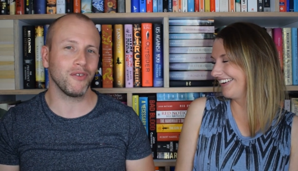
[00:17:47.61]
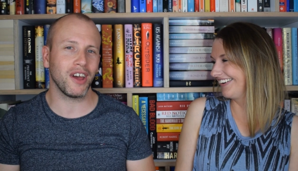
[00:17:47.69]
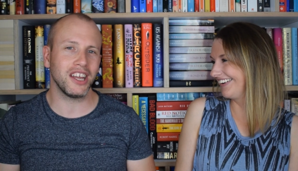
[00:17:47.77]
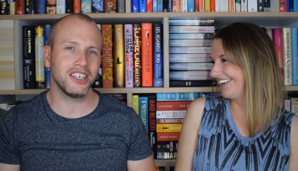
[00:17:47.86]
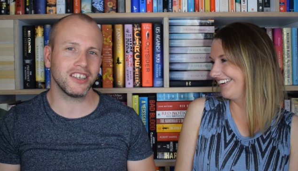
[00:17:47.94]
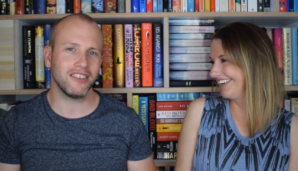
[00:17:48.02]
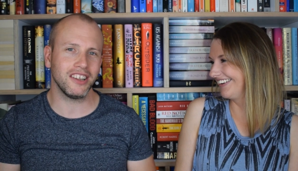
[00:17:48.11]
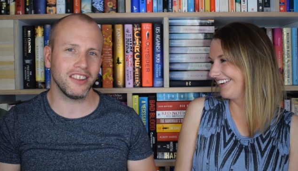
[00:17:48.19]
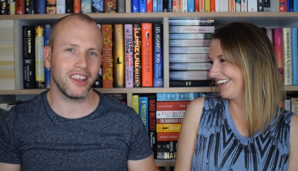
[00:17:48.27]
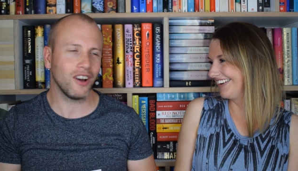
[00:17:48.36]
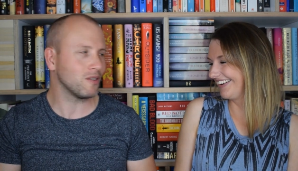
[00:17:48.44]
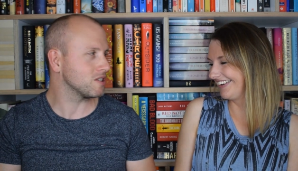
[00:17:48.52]
Speaker 1: of Asia
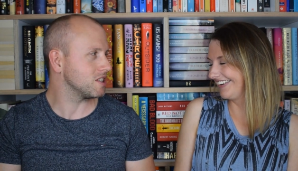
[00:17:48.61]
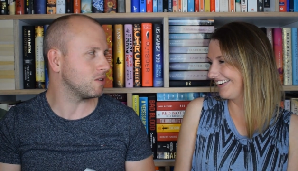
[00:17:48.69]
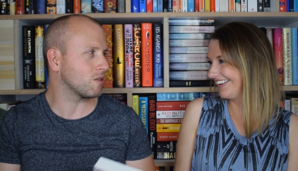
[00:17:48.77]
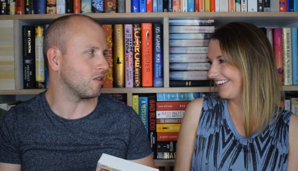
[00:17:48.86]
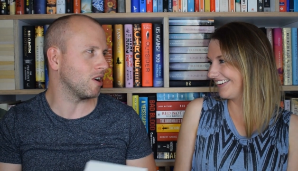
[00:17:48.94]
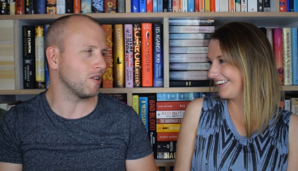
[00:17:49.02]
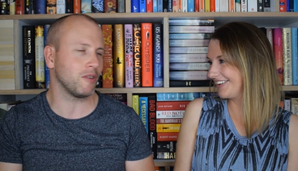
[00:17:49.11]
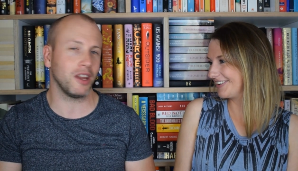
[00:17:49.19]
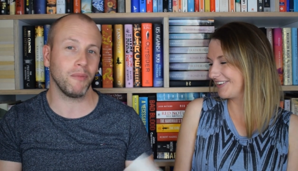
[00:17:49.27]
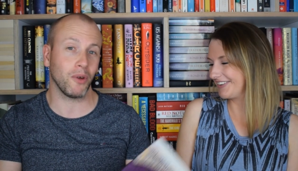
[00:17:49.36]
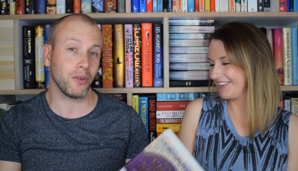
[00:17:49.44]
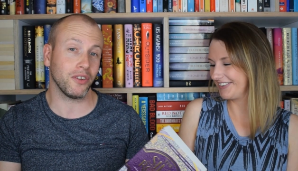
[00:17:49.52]
and the old Silk Road
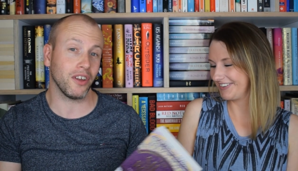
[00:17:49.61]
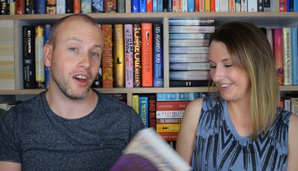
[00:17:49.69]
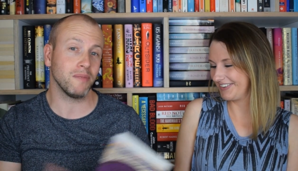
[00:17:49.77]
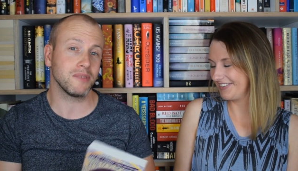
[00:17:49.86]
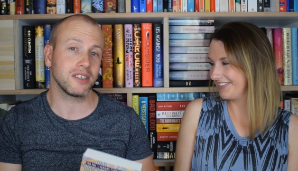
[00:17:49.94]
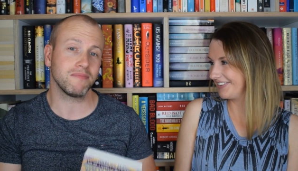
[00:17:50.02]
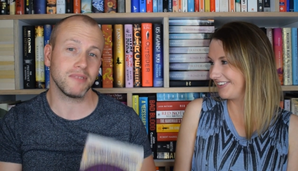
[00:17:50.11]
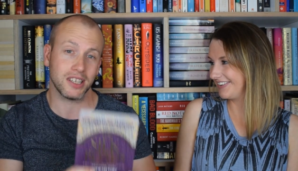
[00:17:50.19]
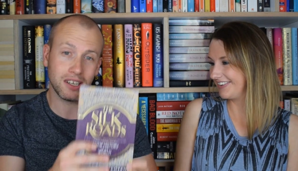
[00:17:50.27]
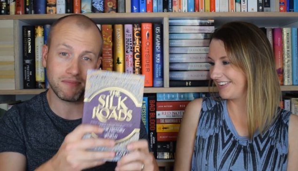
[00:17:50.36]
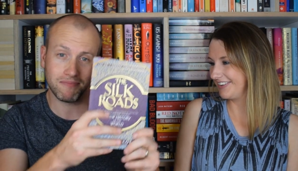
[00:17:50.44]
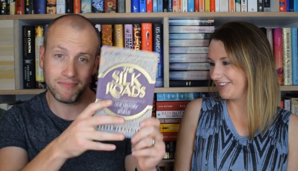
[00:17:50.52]
in modern times.
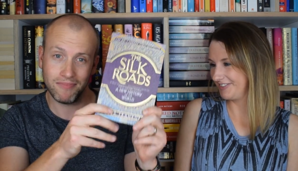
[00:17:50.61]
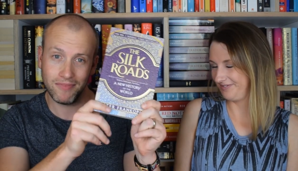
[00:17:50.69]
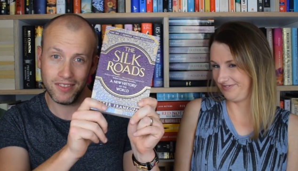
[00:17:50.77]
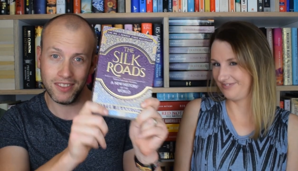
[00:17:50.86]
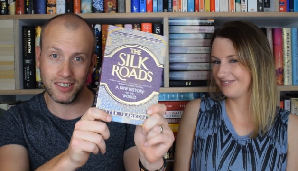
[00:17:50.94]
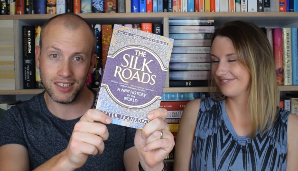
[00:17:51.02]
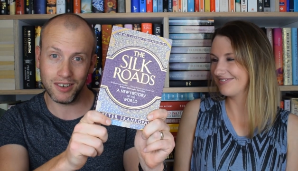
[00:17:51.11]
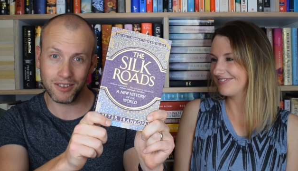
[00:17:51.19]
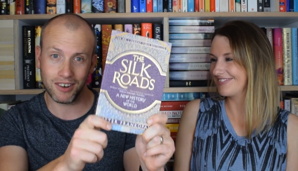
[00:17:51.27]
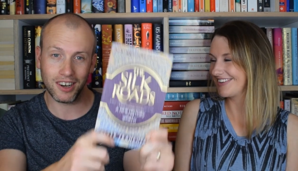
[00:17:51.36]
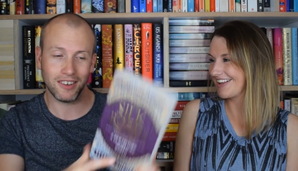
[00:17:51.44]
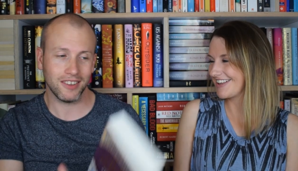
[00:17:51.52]
So the
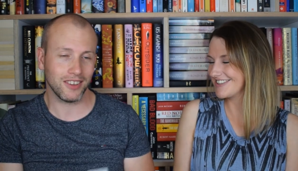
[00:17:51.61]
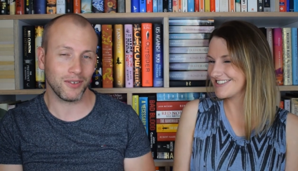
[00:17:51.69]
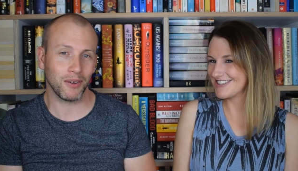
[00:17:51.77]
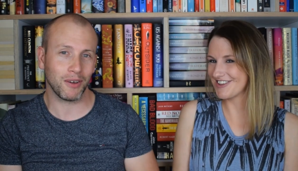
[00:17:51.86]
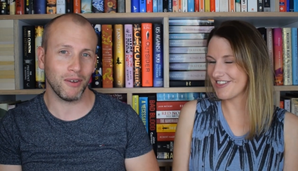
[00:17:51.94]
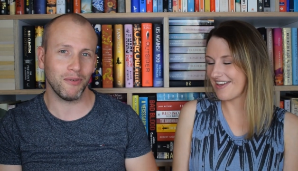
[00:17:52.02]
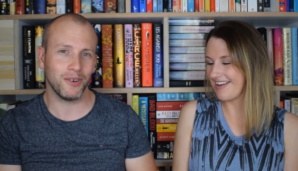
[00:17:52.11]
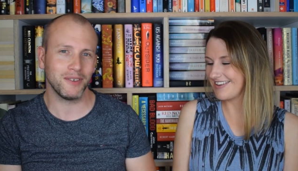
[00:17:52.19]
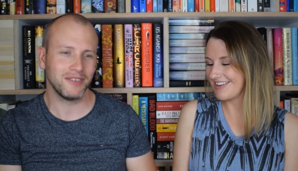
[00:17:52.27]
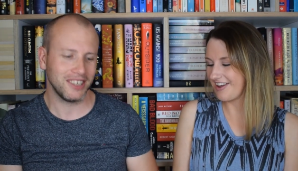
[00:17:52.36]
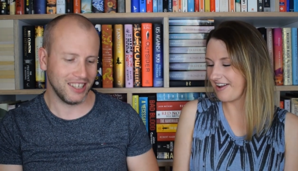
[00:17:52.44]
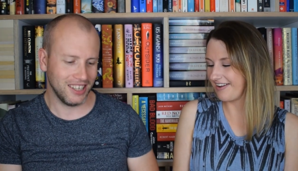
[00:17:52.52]
Silk Road. That's what so I've gone there for.
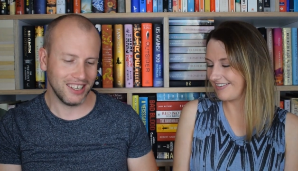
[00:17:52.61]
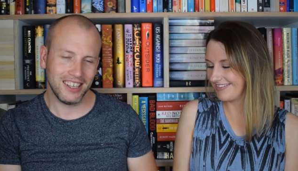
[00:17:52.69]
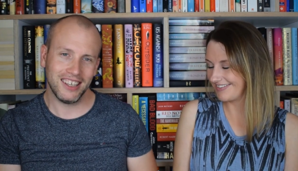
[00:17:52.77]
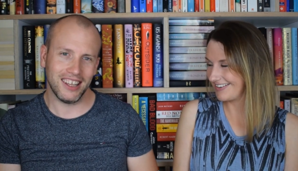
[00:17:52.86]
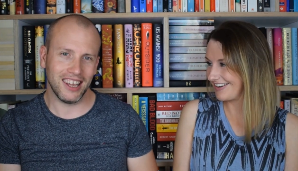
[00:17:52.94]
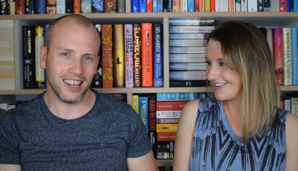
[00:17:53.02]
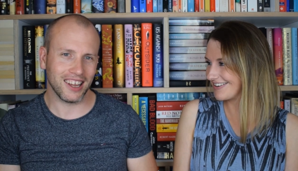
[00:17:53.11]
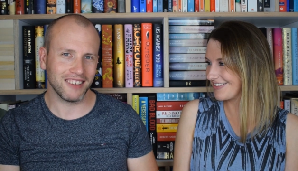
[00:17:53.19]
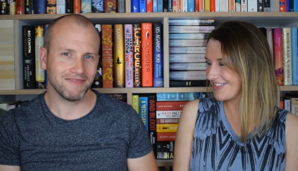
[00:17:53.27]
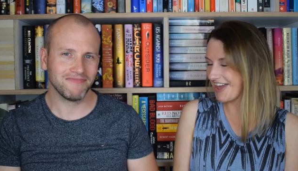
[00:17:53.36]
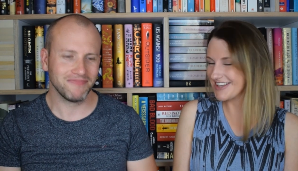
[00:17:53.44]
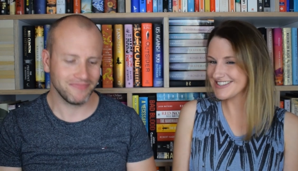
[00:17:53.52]
you go. There you go.
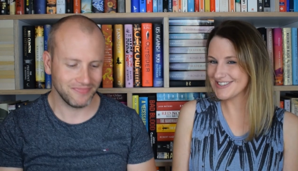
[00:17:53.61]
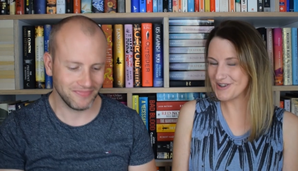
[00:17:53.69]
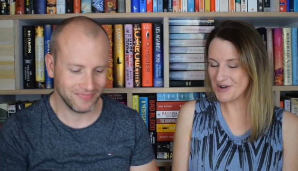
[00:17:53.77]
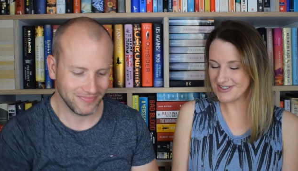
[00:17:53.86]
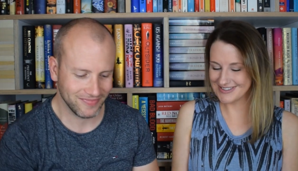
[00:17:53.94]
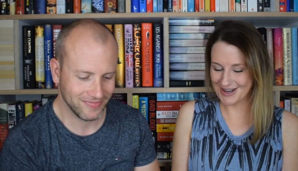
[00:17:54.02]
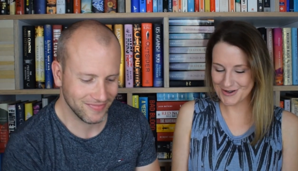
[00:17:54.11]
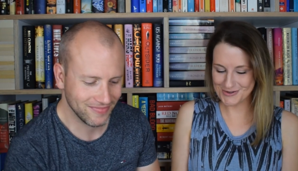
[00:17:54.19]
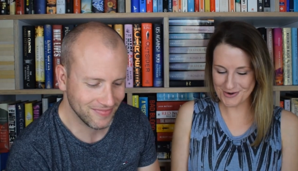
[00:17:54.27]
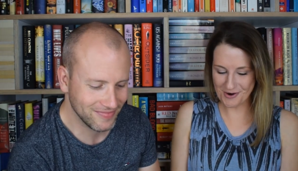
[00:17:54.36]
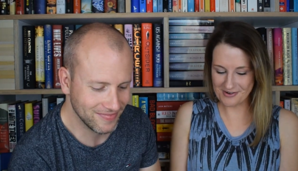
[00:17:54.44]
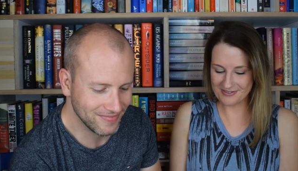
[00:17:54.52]
Speaker 2: That is Scott's
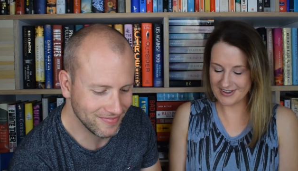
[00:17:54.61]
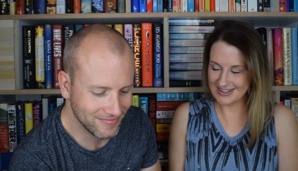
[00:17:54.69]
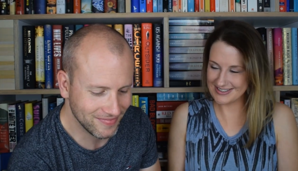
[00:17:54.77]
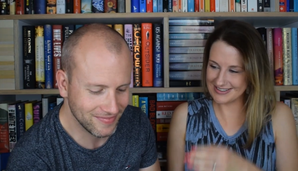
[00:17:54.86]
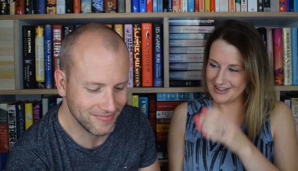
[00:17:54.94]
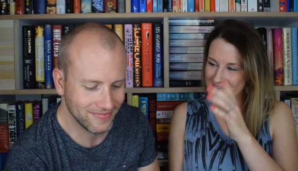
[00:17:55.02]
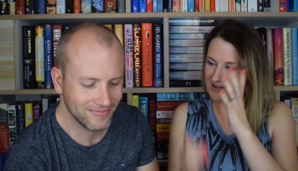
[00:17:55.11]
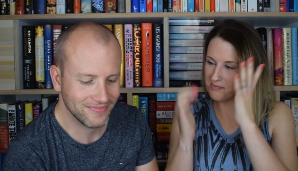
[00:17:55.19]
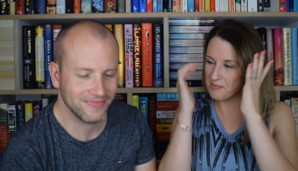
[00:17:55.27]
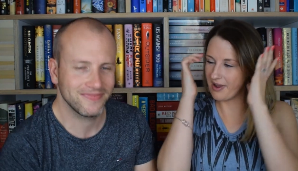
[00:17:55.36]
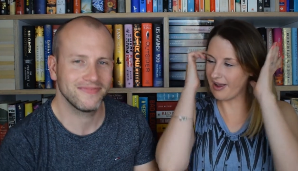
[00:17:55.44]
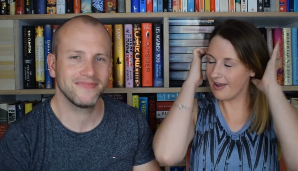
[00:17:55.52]
non-fiction
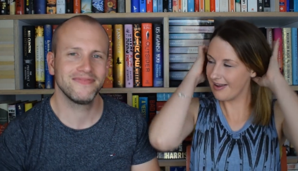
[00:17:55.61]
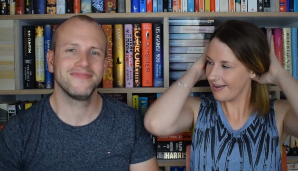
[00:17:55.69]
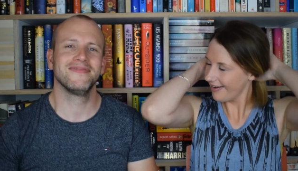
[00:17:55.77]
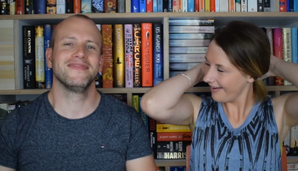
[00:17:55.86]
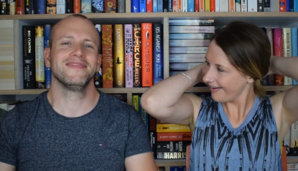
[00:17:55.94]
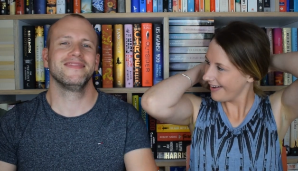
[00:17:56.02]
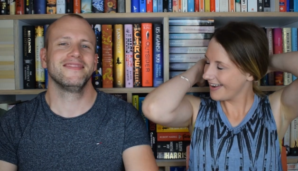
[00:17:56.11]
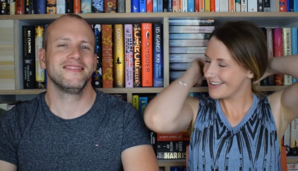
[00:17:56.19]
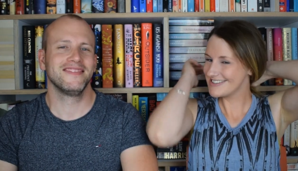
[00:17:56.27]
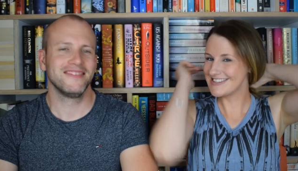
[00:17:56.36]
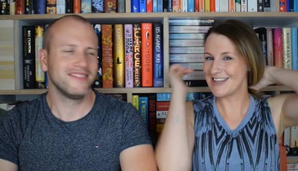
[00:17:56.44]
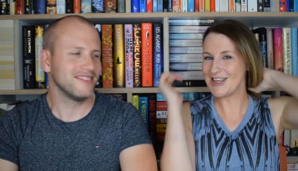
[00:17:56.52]
November
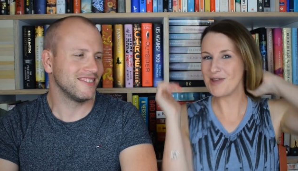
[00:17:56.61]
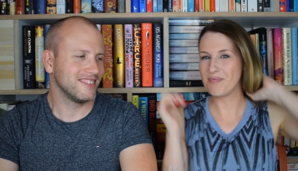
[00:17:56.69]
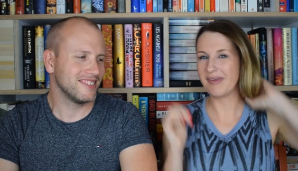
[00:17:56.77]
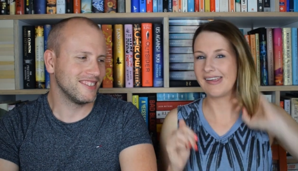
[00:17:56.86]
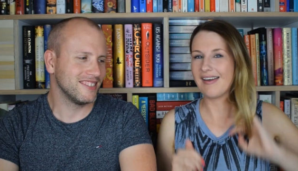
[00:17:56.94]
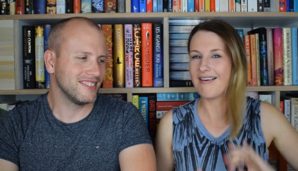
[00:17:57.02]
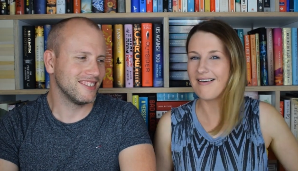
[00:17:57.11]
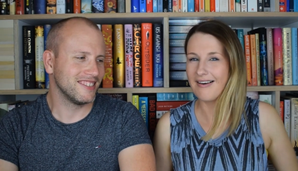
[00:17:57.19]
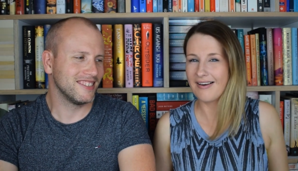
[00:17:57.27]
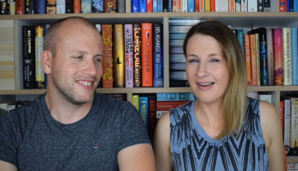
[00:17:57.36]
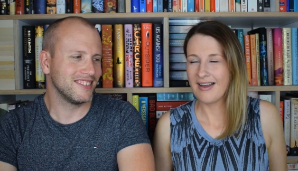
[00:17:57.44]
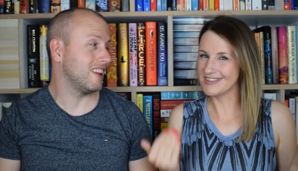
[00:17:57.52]
TBR.
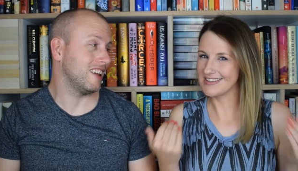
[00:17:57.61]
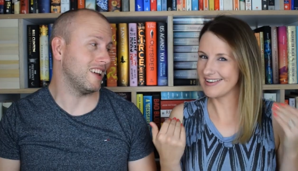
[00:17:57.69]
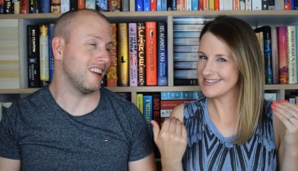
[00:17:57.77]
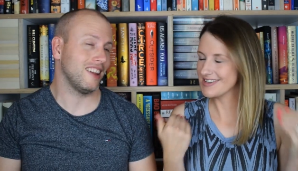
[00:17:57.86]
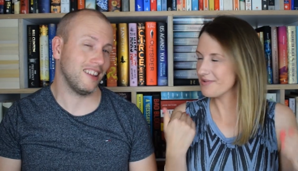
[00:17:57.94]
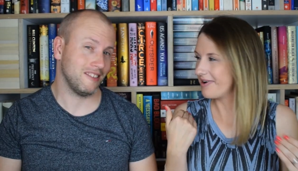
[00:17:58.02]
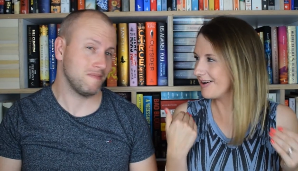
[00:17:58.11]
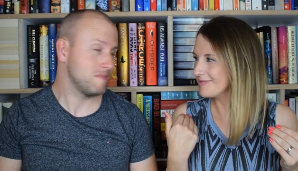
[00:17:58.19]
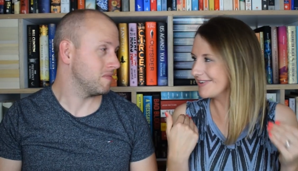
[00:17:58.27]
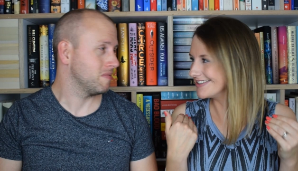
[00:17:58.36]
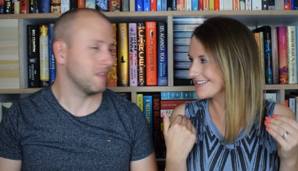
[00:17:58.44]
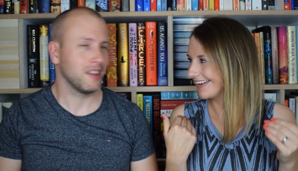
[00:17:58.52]
Would you like to know what I'm
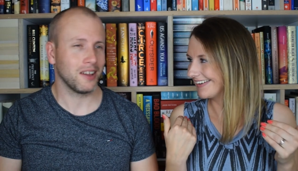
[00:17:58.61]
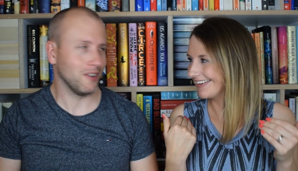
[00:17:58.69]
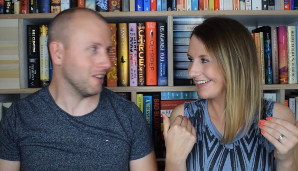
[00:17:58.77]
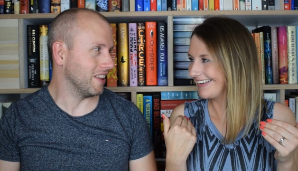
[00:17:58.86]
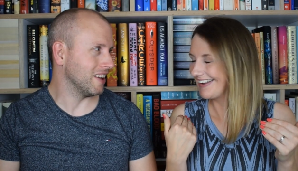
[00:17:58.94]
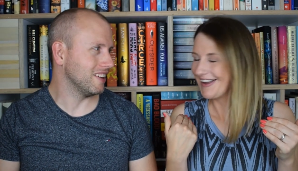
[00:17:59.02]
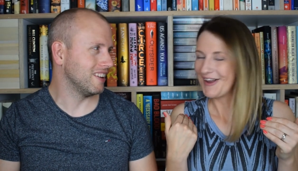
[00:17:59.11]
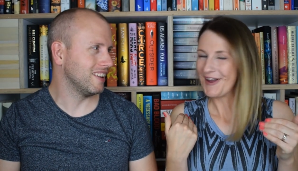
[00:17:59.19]
reading? Go on then.